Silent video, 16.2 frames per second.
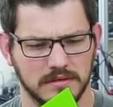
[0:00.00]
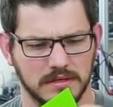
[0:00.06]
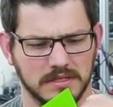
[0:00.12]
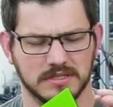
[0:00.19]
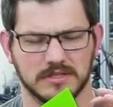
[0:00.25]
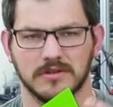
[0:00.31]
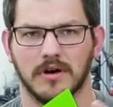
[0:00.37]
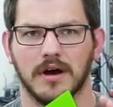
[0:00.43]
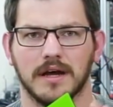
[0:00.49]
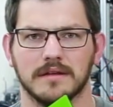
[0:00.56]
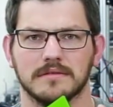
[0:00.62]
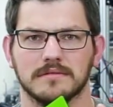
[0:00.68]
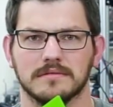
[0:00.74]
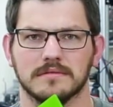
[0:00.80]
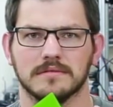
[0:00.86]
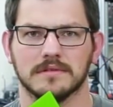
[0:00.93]
it's
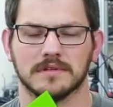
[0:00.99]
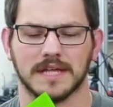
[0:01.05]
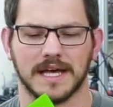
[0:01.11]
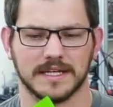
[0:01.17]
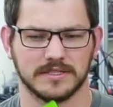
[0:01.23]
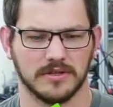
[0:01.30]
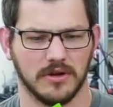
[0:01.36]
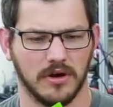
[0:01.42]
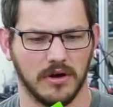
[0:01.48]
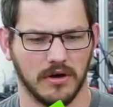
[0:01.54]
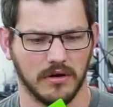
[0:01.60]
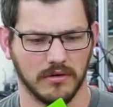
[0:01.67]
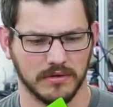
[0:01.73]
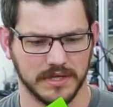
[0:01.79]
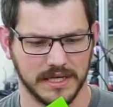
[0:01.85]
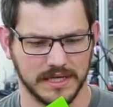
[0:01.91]
not glass at
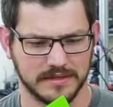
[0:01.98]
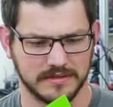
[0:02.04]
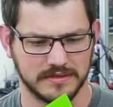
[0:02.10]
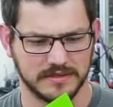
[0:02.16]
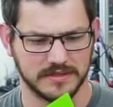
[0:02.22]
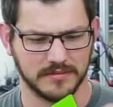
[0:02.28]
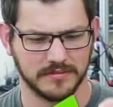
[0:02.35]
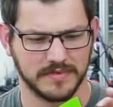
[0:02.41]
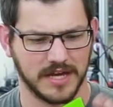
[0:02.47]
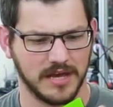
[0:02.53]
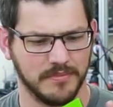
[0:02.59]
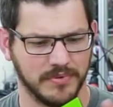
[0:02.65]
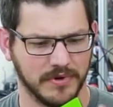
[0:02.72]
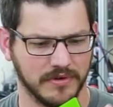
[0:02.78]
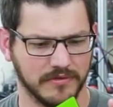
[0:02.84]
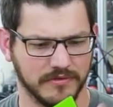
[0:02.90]
all. It's some
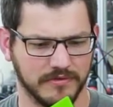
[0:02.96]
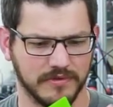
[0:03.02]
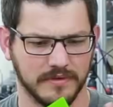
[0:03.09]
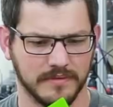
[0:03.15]
type of